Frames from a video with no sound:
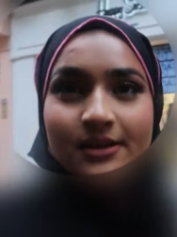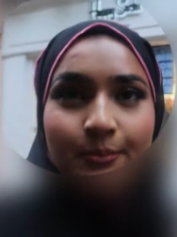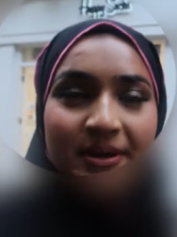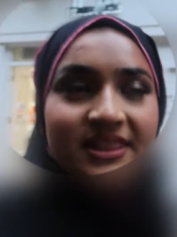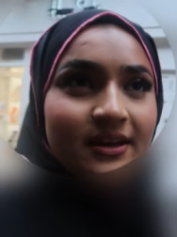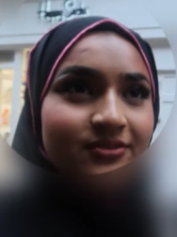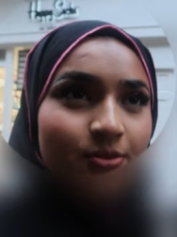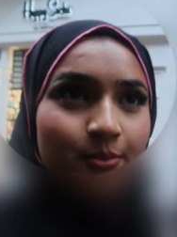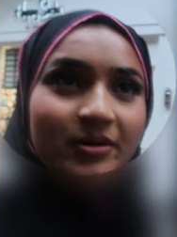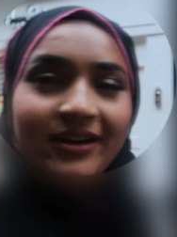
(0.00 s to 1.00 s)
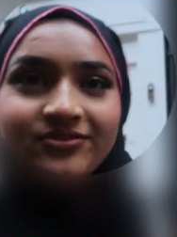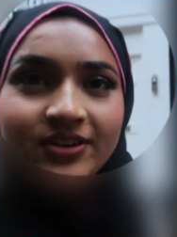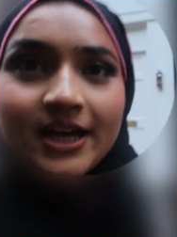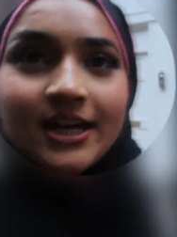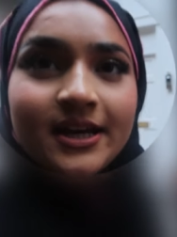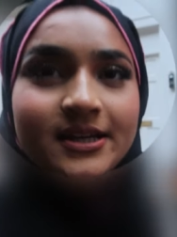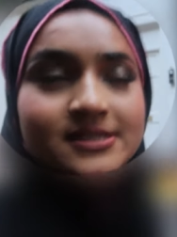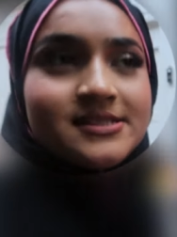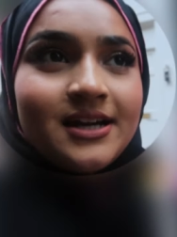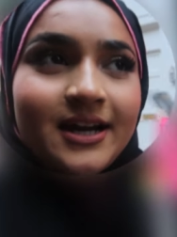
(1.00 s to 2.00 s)
I've been there for
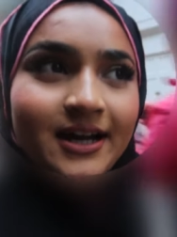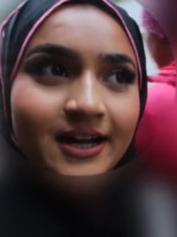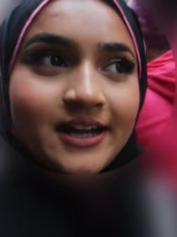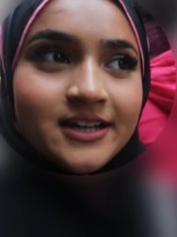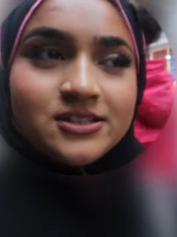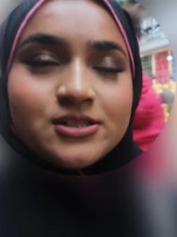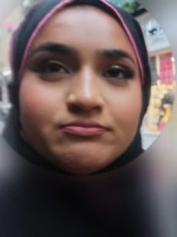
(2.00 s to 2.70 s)
breakfast and